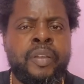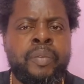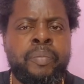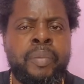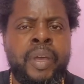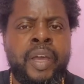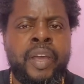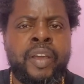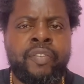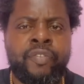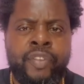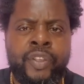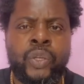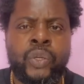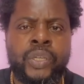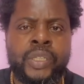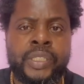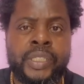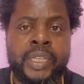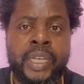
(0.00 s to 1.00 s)
my
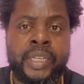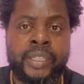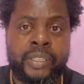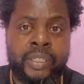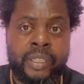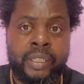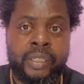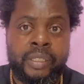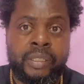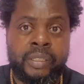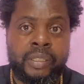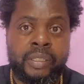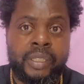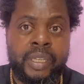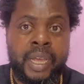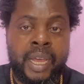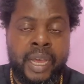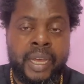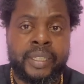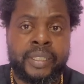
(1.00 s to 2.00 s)
viewers actually
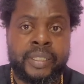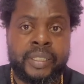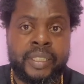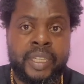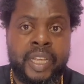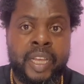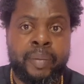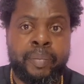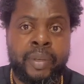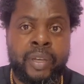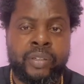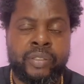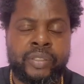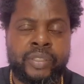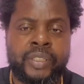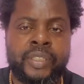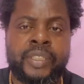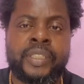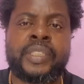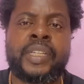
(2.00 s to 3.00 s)
asked about
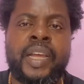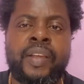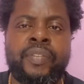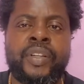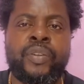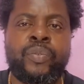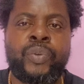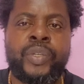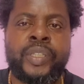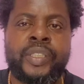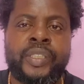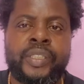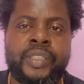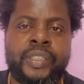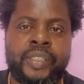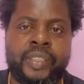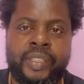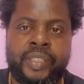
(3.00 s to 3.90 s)
traveling with